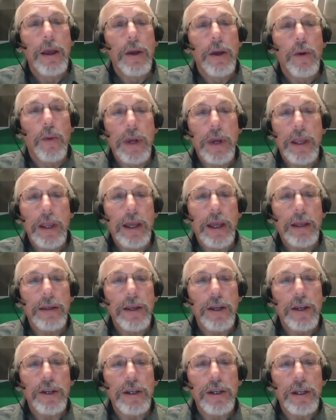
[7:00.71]
when a
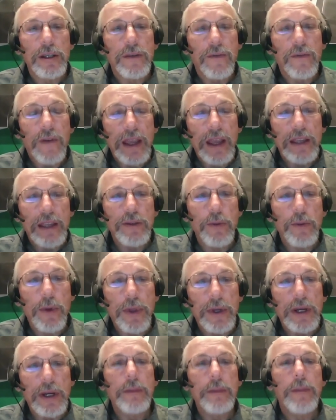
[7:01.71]
technician is faced with
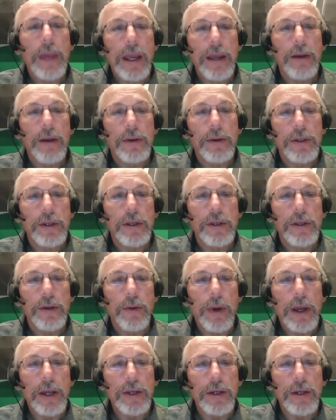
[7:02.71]
an ambiguous
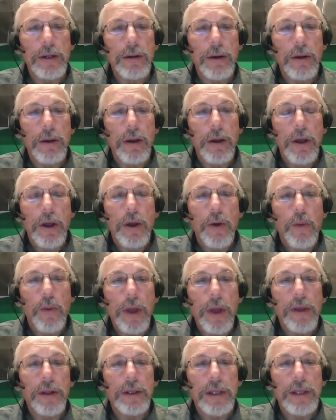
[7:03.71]
situation,
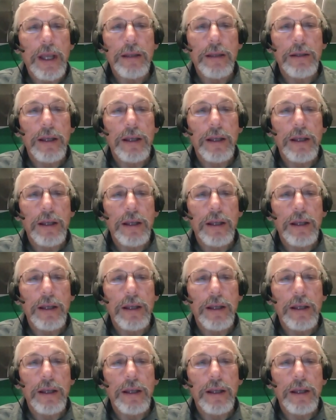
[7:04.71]
what they'll tend to